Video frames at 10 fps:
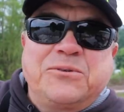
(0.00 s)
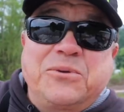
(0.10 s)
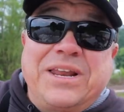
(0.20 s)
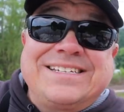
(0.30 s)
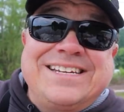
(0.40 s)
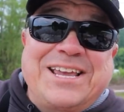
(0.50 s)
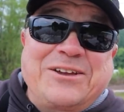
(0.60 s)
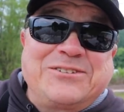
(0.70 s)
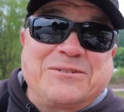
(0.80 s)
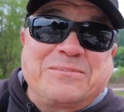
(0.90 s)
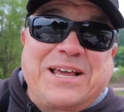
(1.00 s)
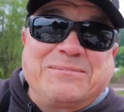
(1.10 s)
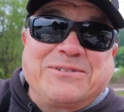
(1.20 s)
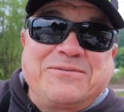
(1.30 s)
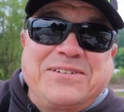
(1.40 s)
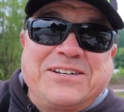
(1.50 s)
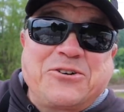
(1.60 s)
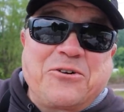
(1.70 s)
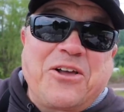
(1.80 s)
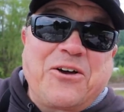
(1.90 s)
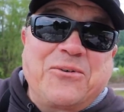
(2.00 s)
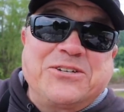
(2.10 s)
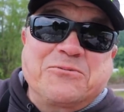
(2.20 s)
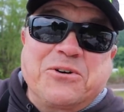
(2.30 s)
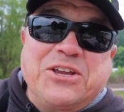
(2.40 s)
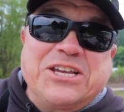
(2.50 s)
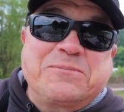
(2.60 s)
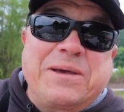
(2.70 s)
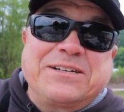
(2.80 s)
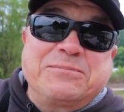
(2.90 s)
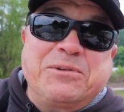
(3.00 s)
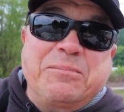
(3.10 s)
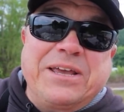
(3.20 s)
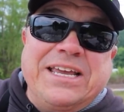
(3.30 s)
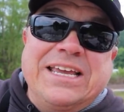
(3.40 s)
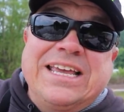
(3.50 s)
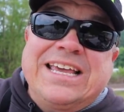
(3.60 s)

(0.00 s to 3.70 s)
Well, as it goes, sometimes the fish aren't always where you expect them to be.